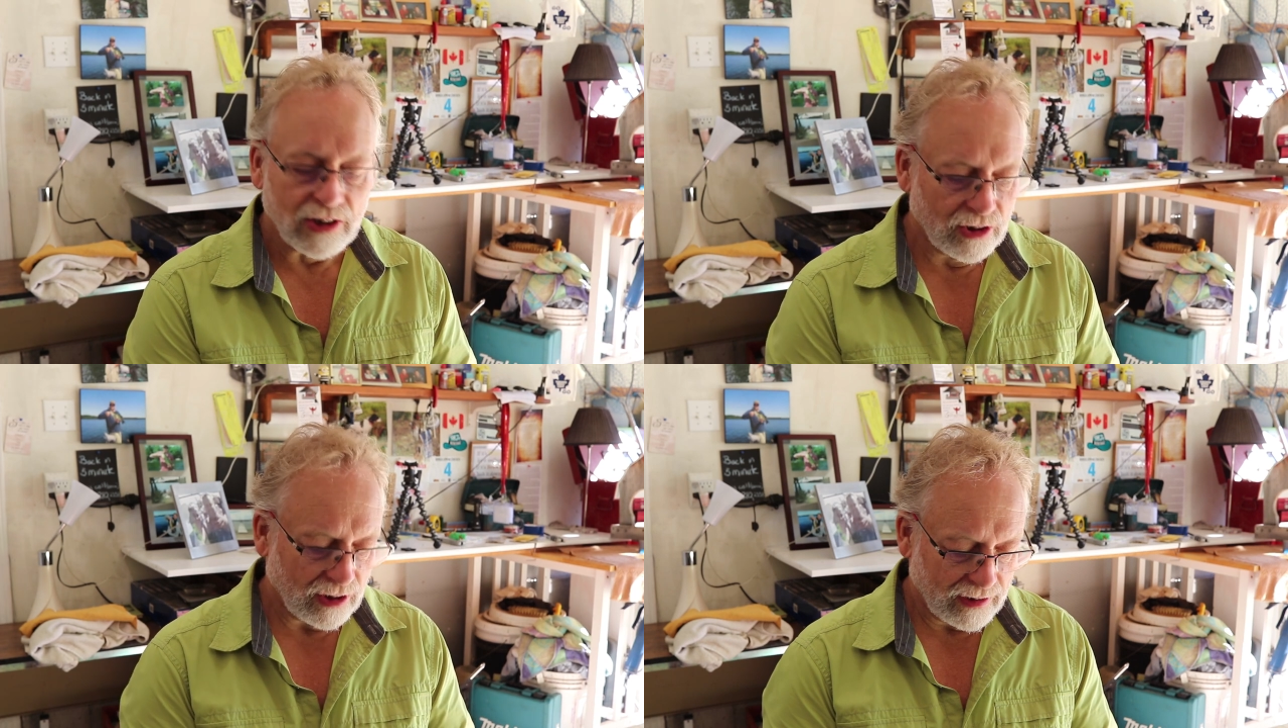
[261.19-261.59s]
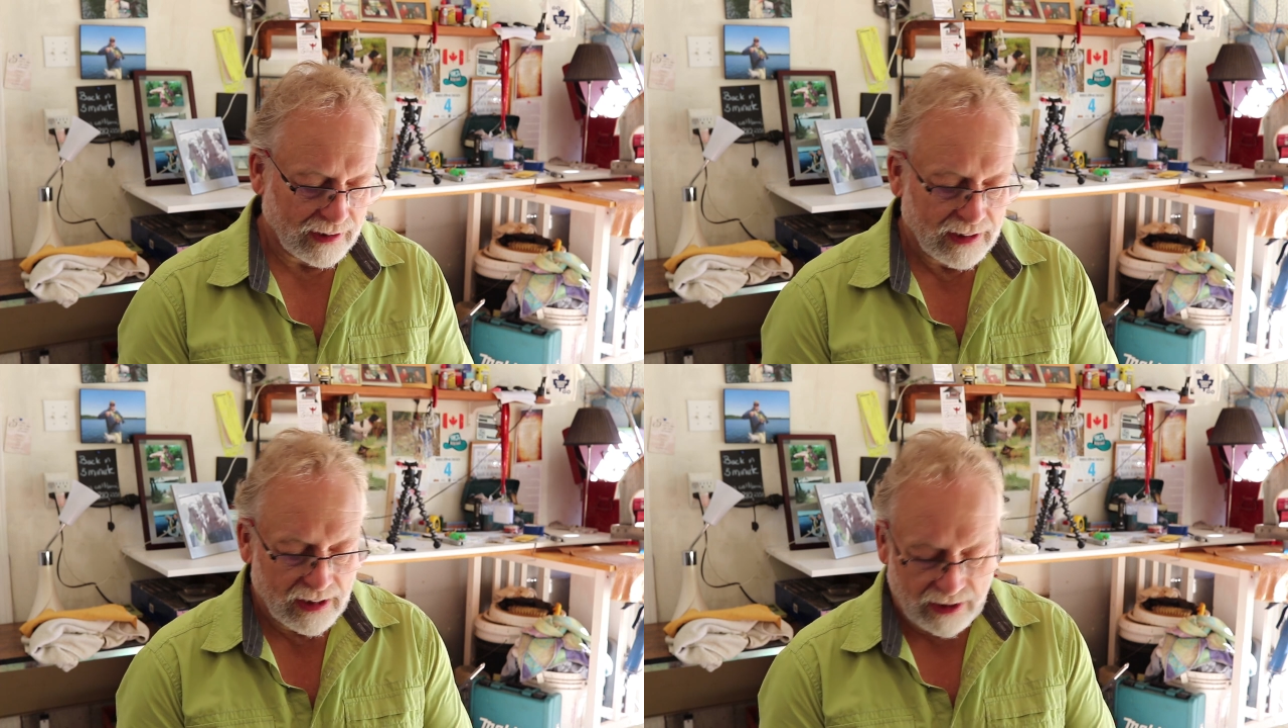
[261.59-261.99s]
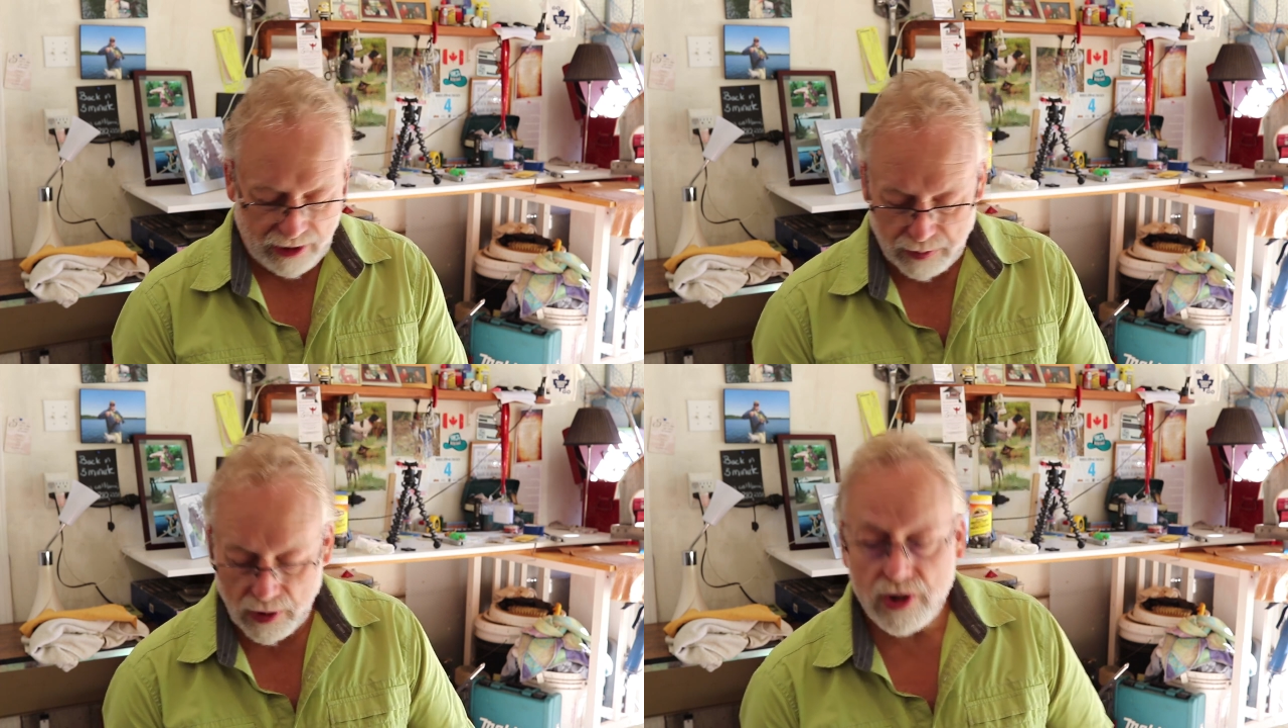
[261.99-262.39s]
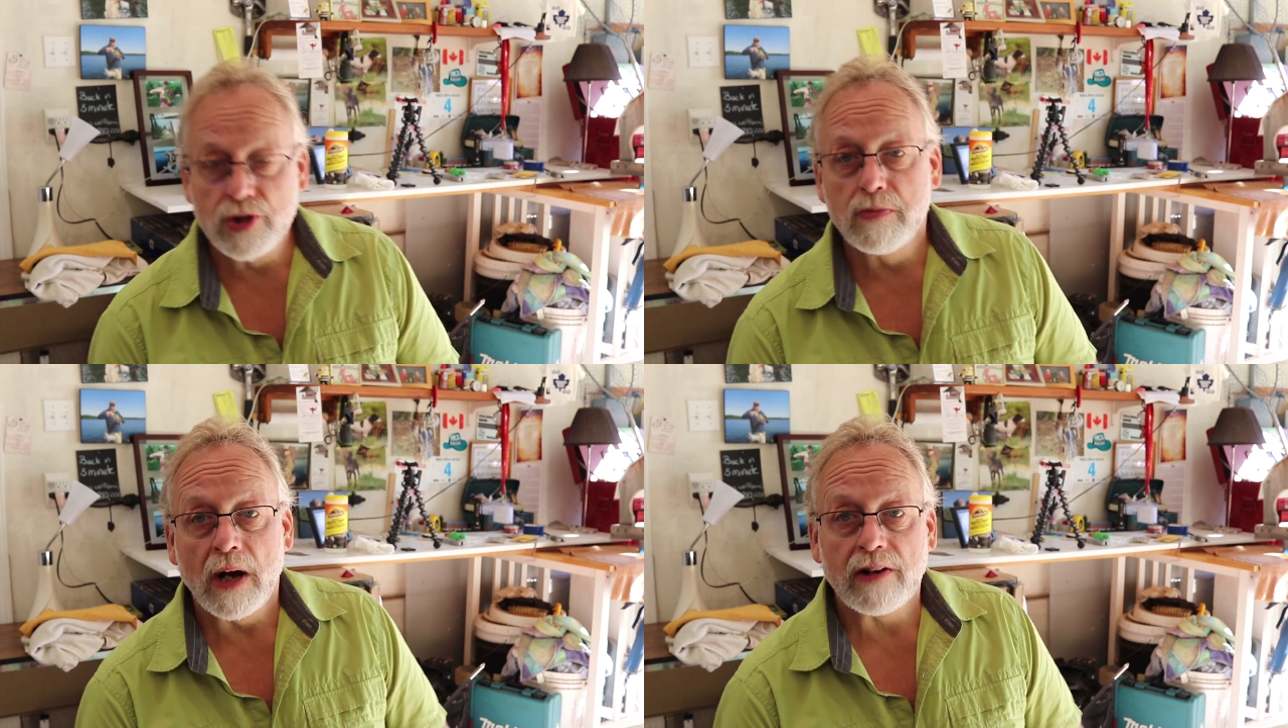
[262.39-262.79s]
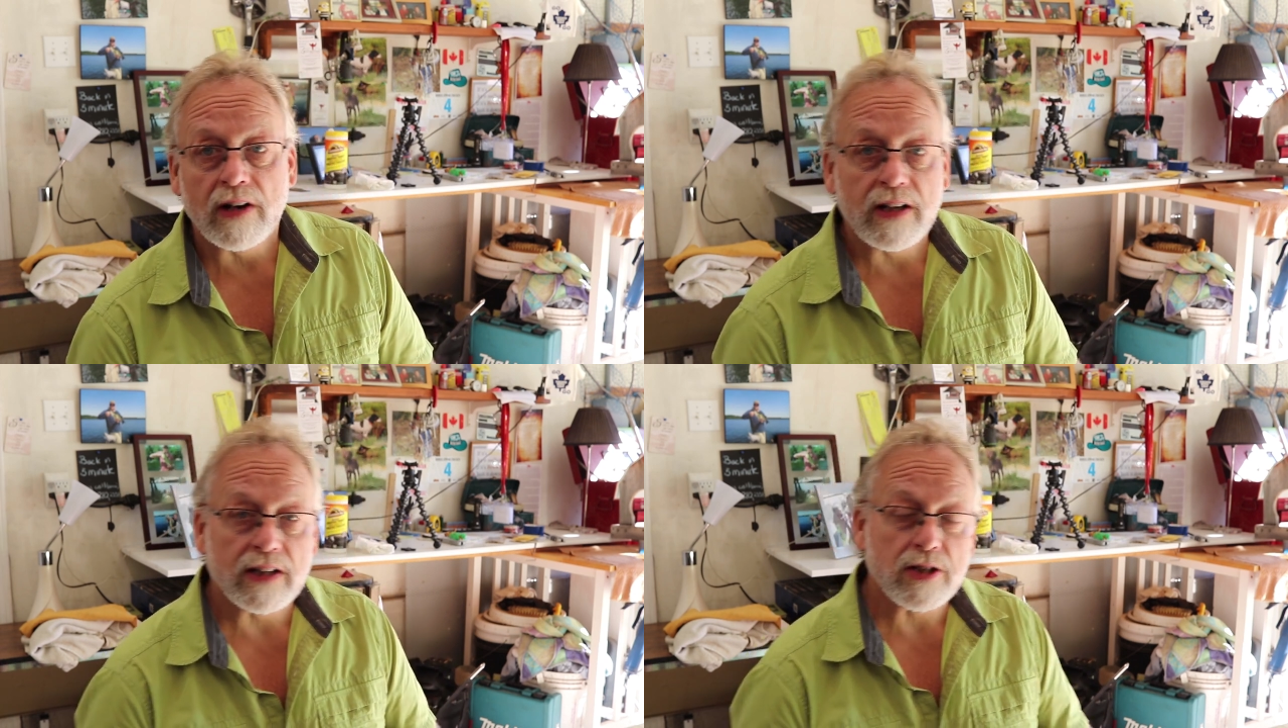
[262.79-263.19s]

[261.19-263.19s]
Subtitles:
Cool. These birds do migrate.